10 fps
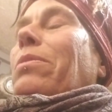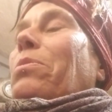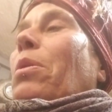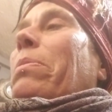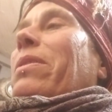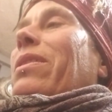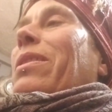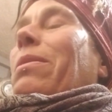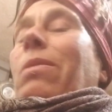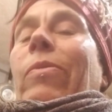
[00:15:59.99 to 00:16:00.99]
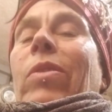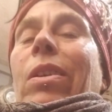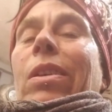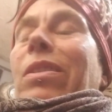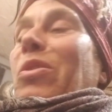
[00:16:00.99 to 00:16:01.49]
Poppy and Neil.
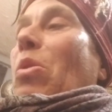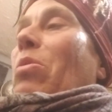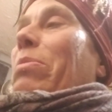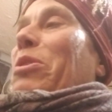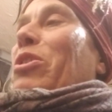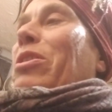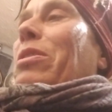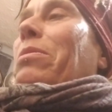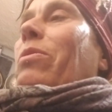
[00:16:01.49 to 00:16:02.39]
There's a hole in my shoe.